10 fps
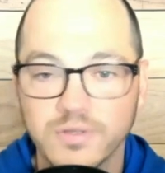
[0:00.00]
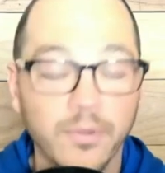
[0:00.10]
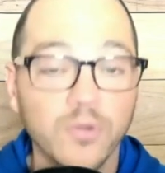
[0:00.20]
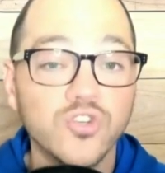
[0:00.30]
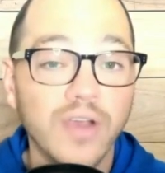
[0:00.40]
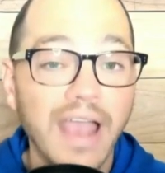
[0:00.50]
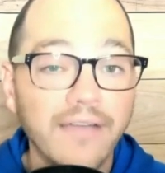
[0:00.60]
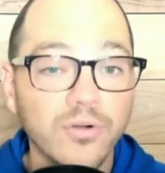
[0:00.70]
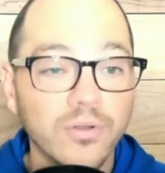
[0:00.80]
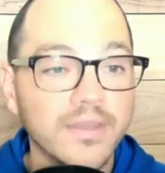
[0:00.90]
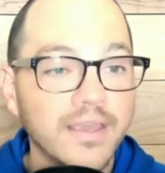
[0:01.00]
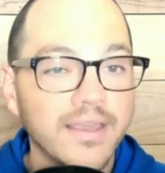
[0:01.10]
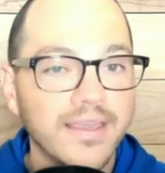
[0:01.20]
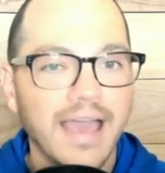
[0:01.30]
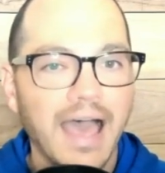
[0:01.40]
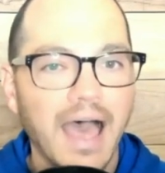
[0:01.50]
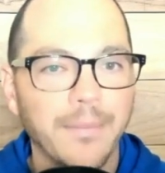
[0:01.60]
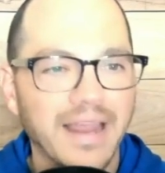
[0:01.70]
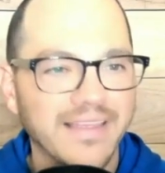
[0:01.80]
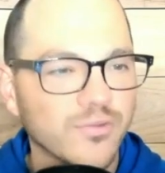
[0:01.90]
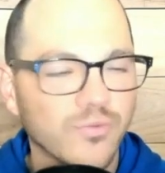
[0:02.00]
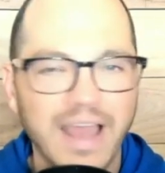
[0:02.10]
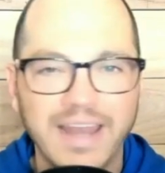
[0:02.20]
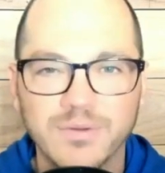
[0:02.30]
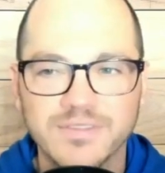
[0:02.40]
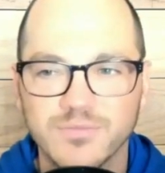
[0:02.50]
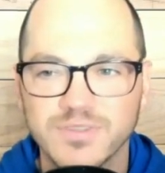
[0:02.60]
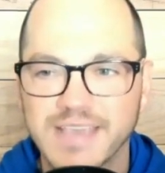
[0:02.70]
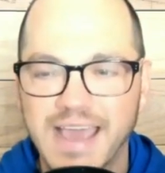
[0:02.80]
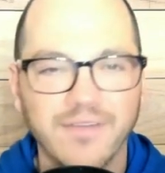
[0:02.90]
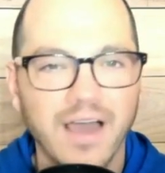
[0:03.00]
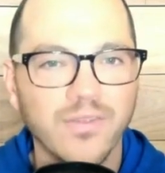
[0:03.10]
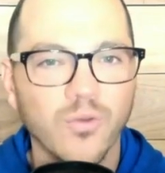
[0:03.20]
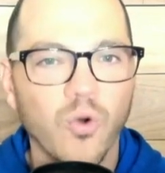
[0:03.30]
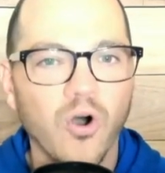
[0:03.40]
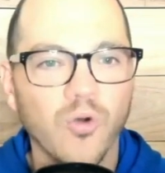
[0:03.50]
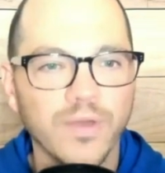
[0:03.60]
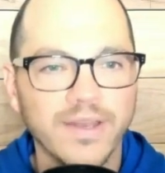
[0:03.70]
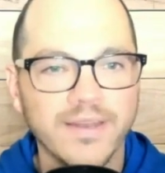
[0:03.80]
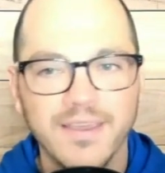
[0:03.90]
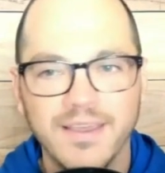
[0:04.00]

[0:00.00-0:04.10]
They both traveled, but I think the writing was kind of on the wall when